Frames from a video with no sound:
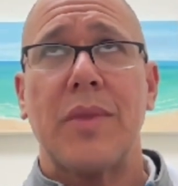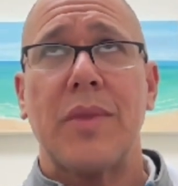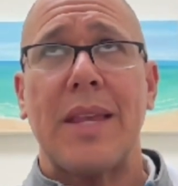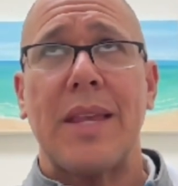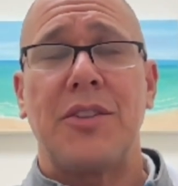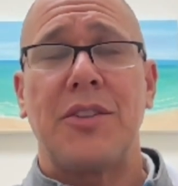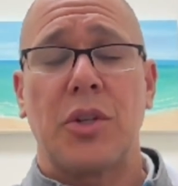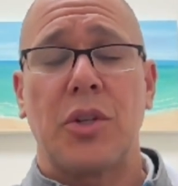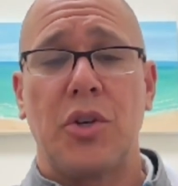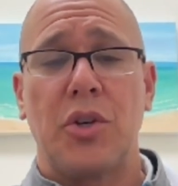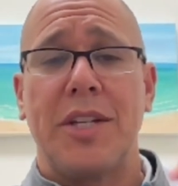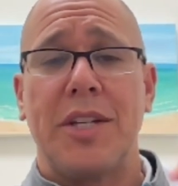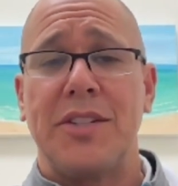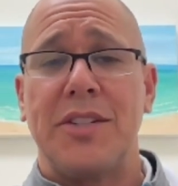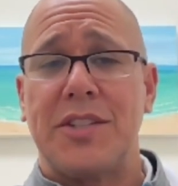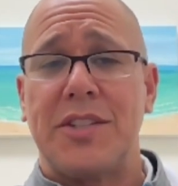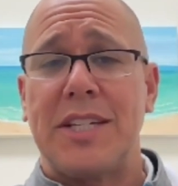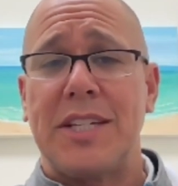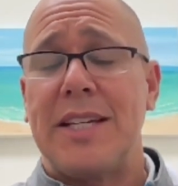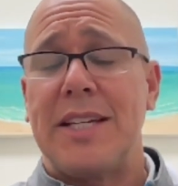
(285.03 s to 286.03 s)
to look and
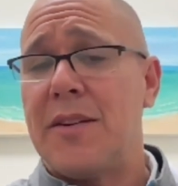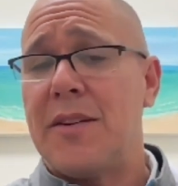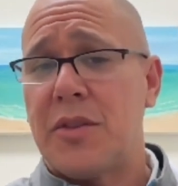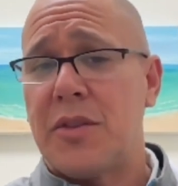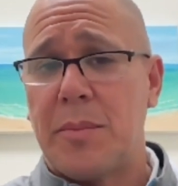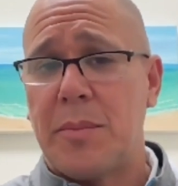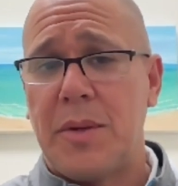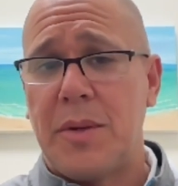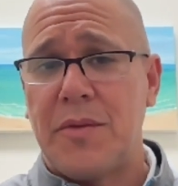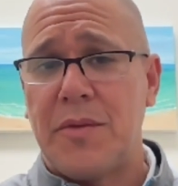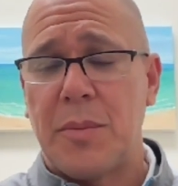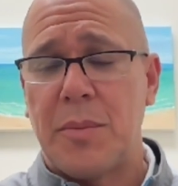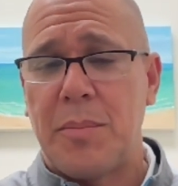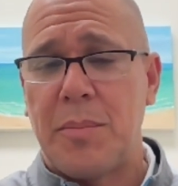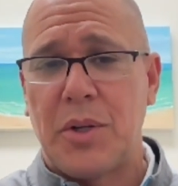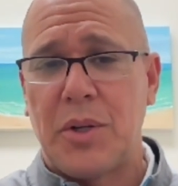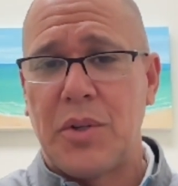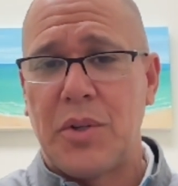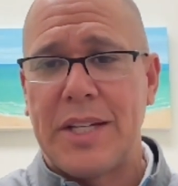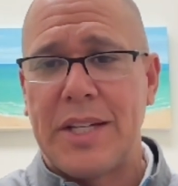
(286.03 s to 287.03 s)
see if the
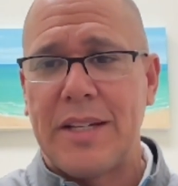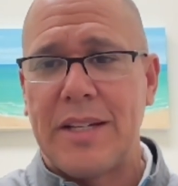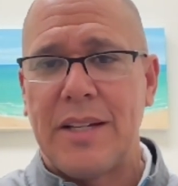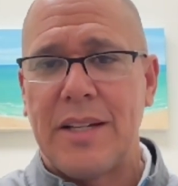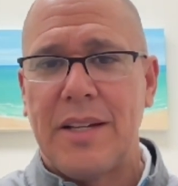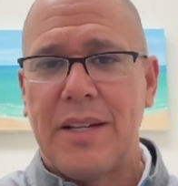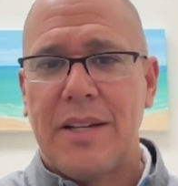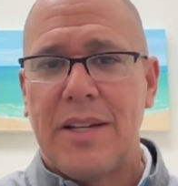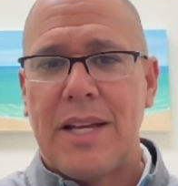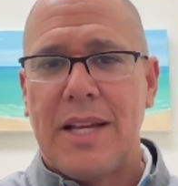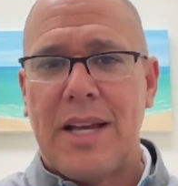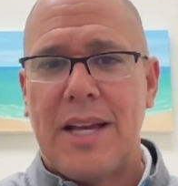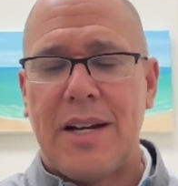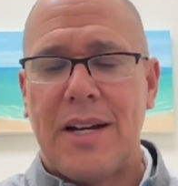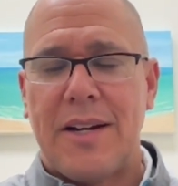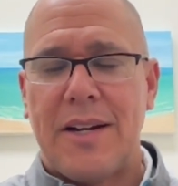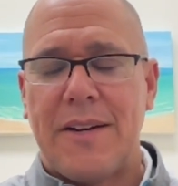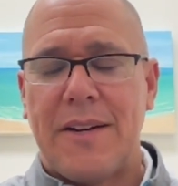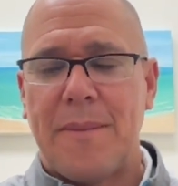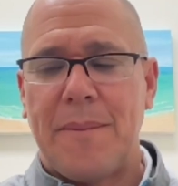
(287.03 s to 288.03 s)
building
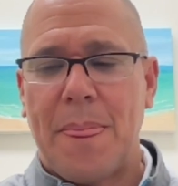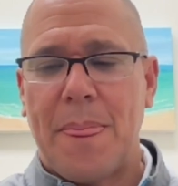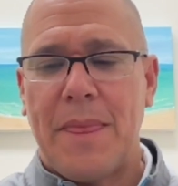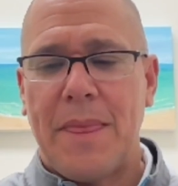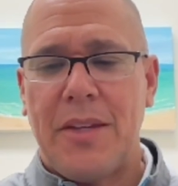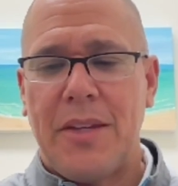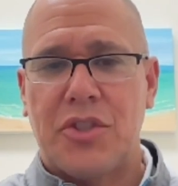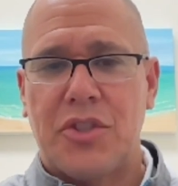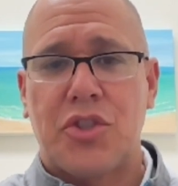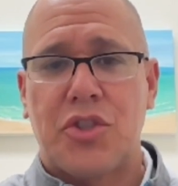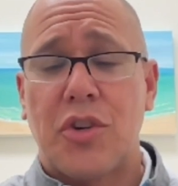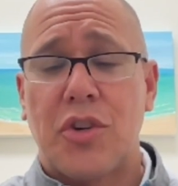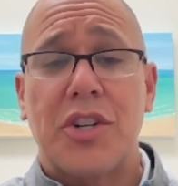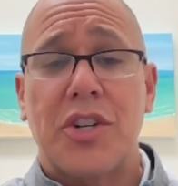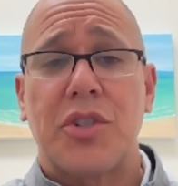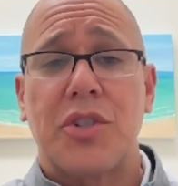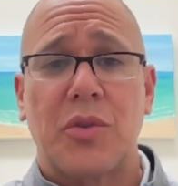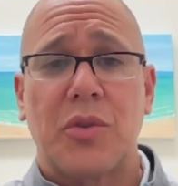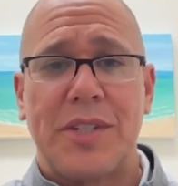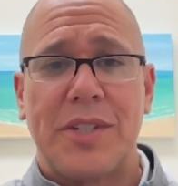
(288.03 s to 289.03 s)
is
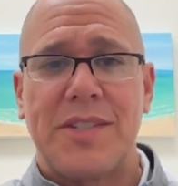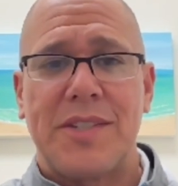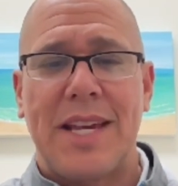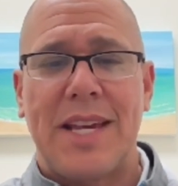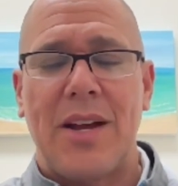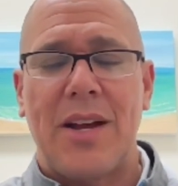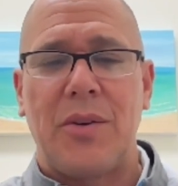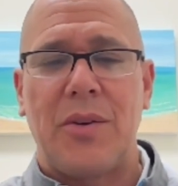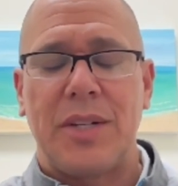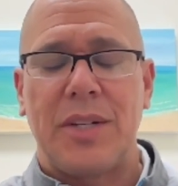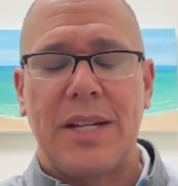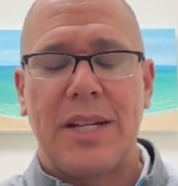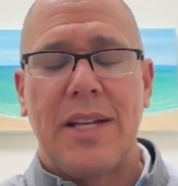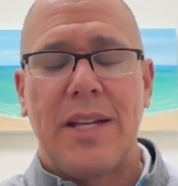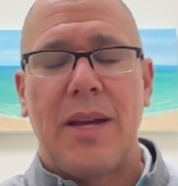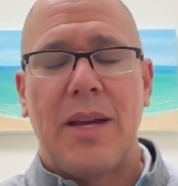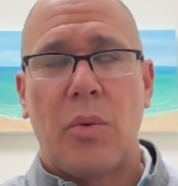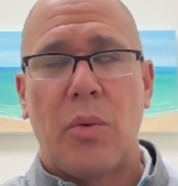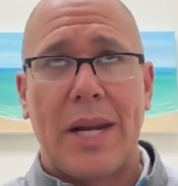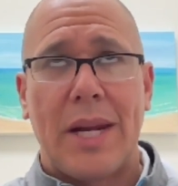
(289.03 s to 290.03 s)
structurally sound.
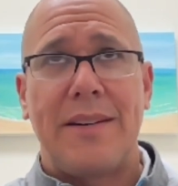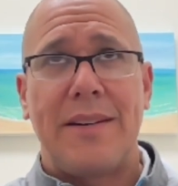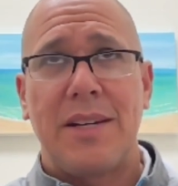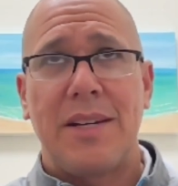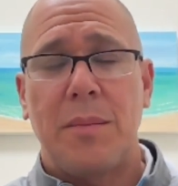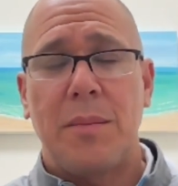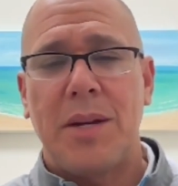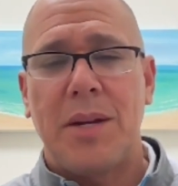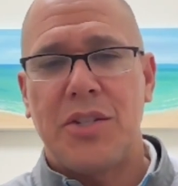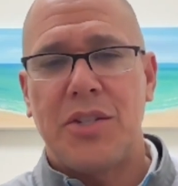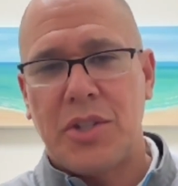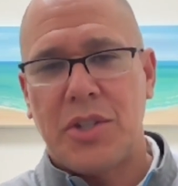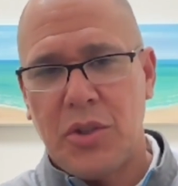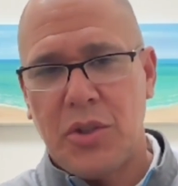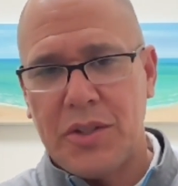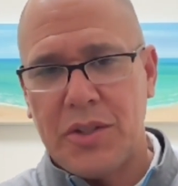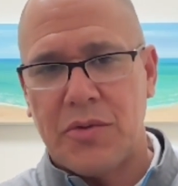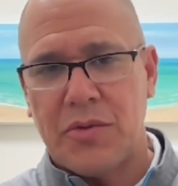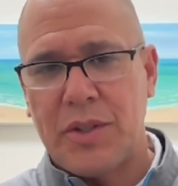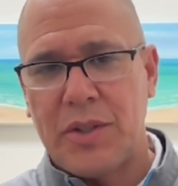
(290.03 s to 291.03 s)
And what I didn't mention, you
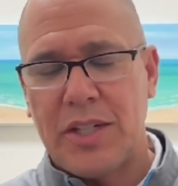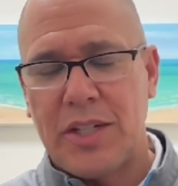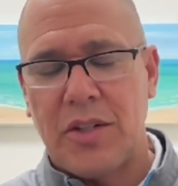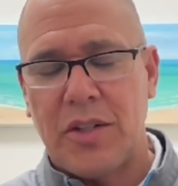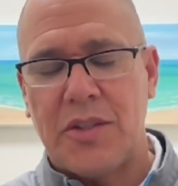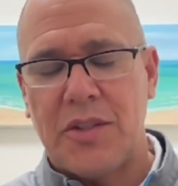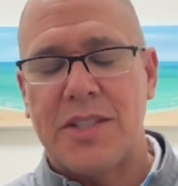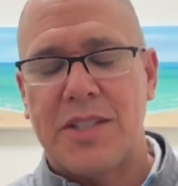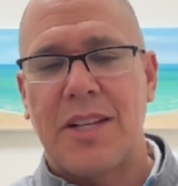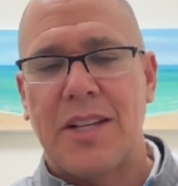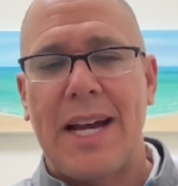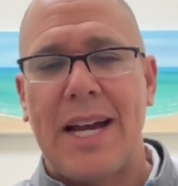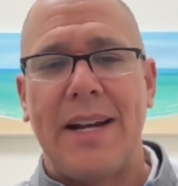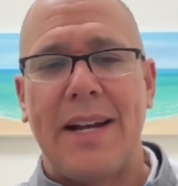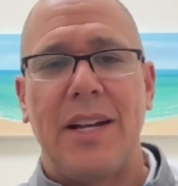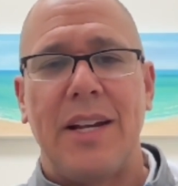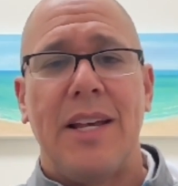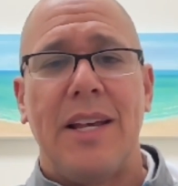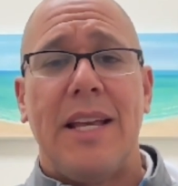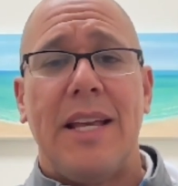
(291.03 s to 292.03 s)
can read it on the
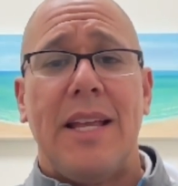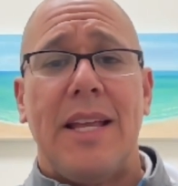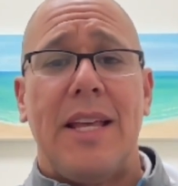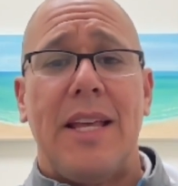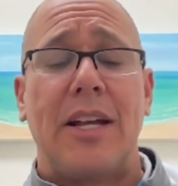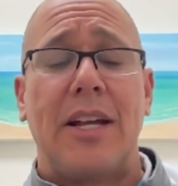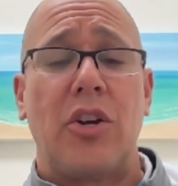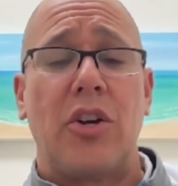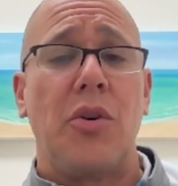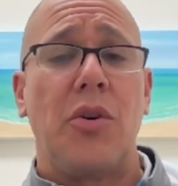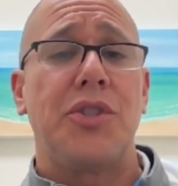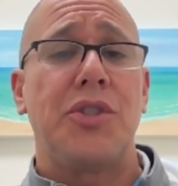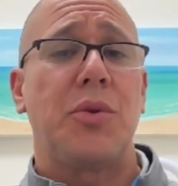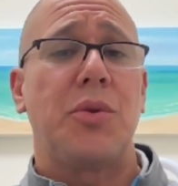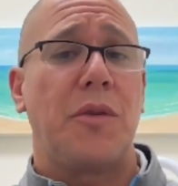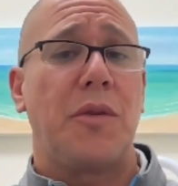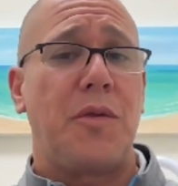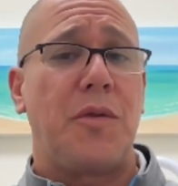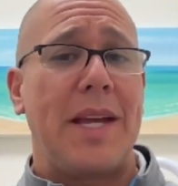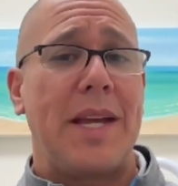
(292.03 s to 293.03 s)
slide, It goes to
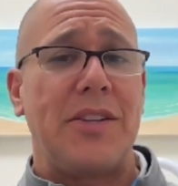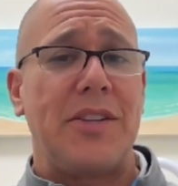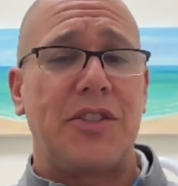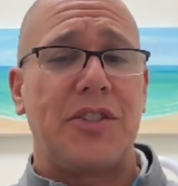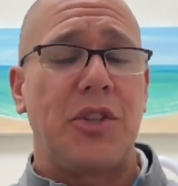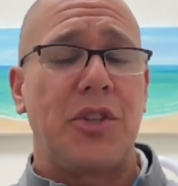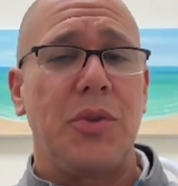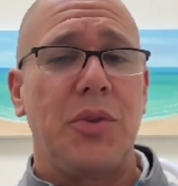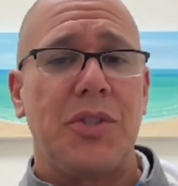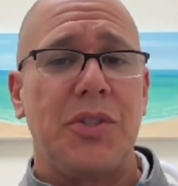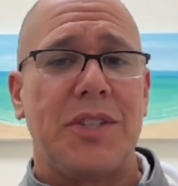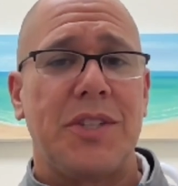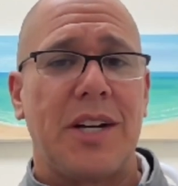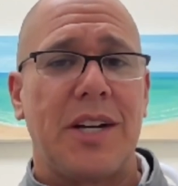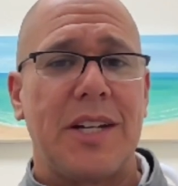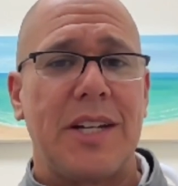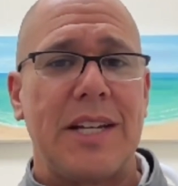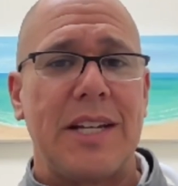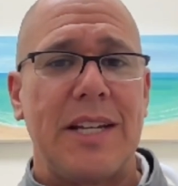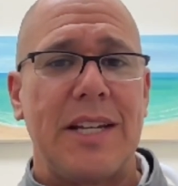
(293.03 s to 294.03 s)
a phase 2
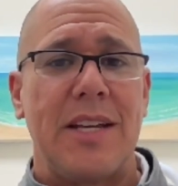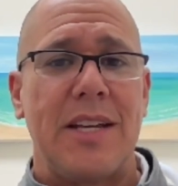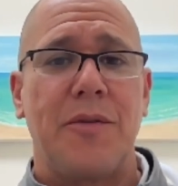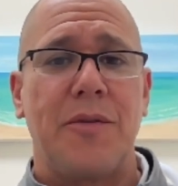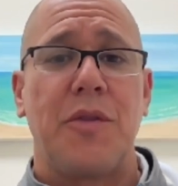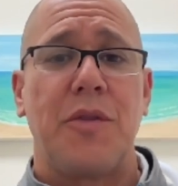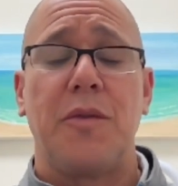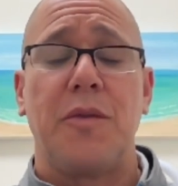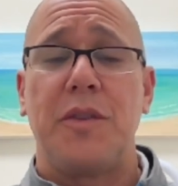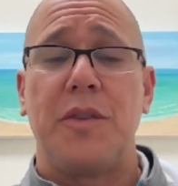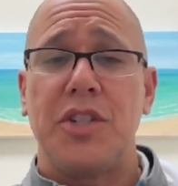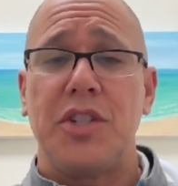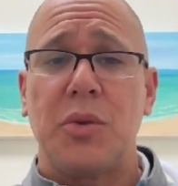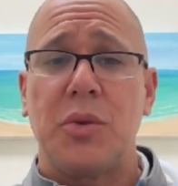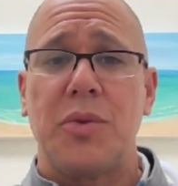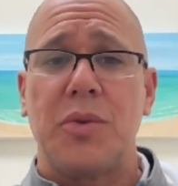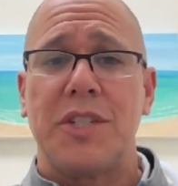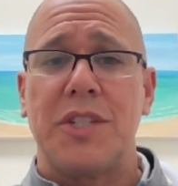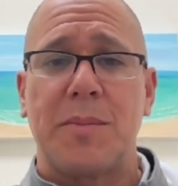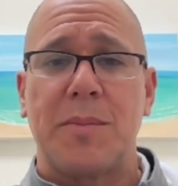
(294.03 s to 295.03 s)
study if the
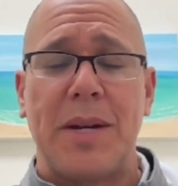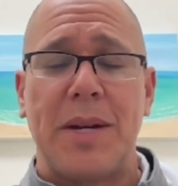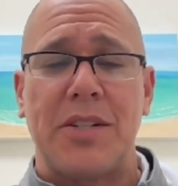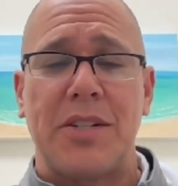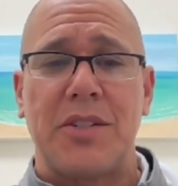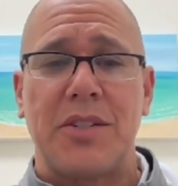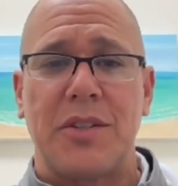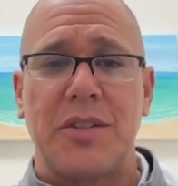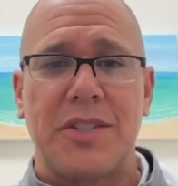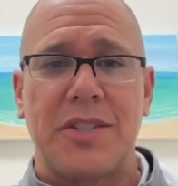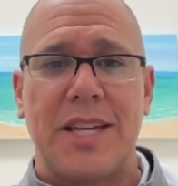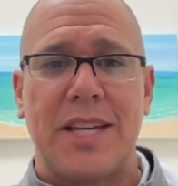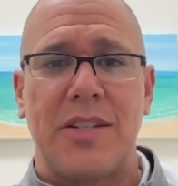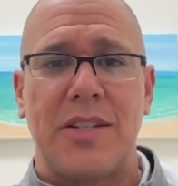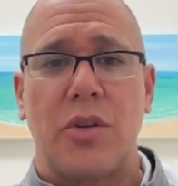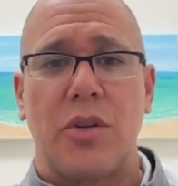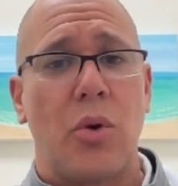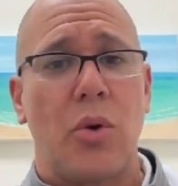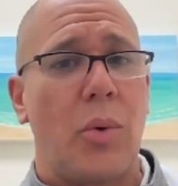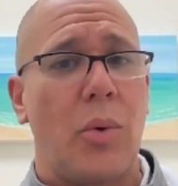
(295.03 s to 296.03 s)
visual inspection
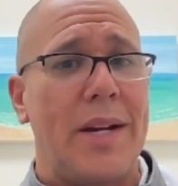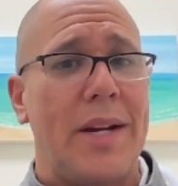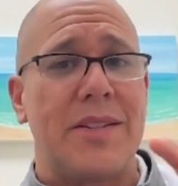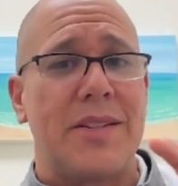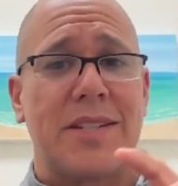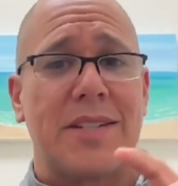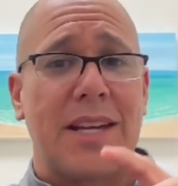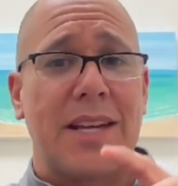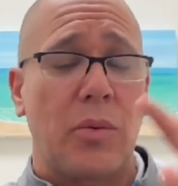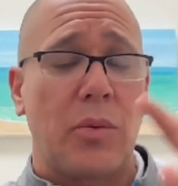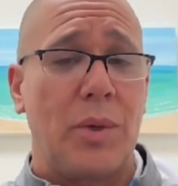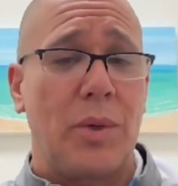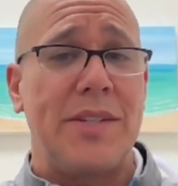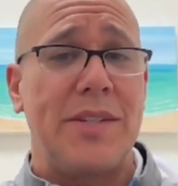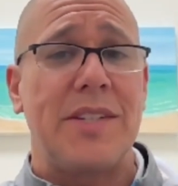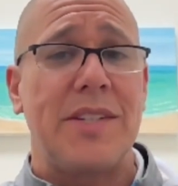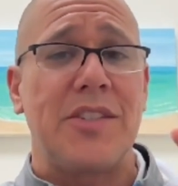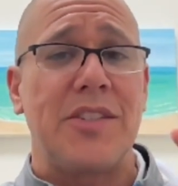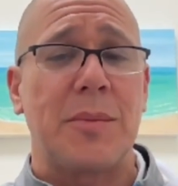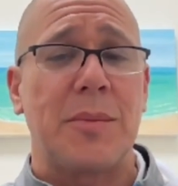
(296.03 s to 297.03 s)
says, oh, wait a second, we
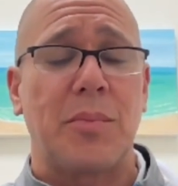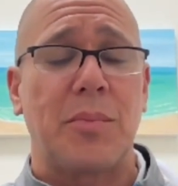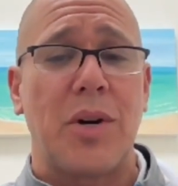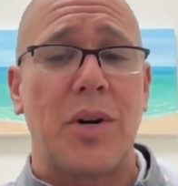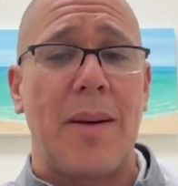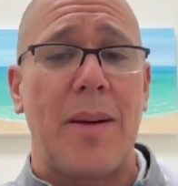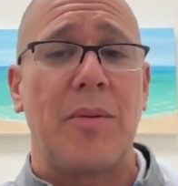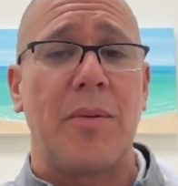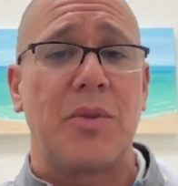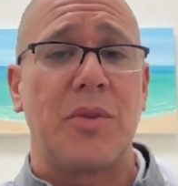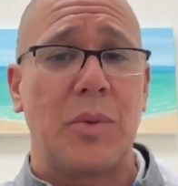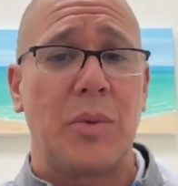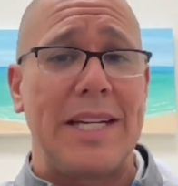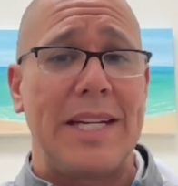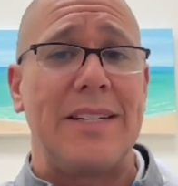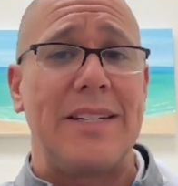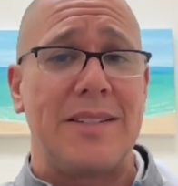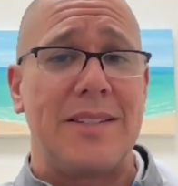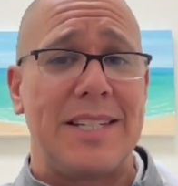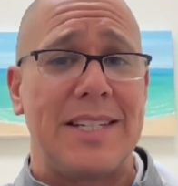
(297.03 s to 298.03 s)
see some problems, we
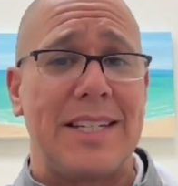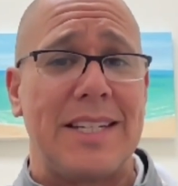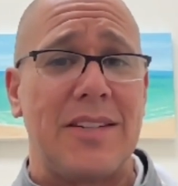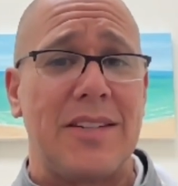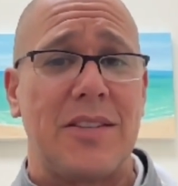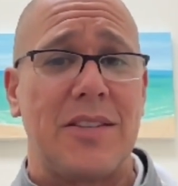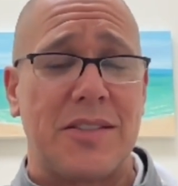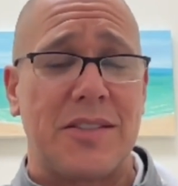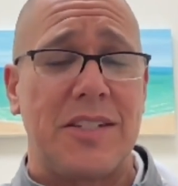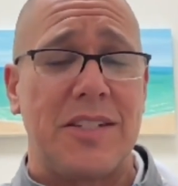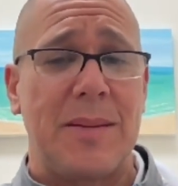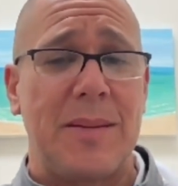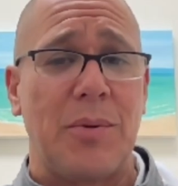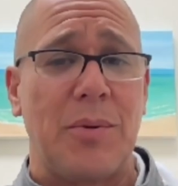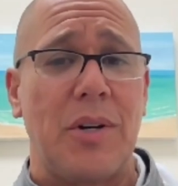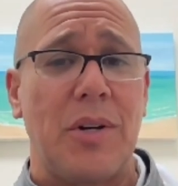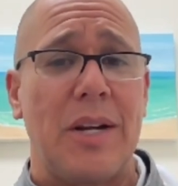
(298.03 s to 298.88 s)
need to dig into this deeper.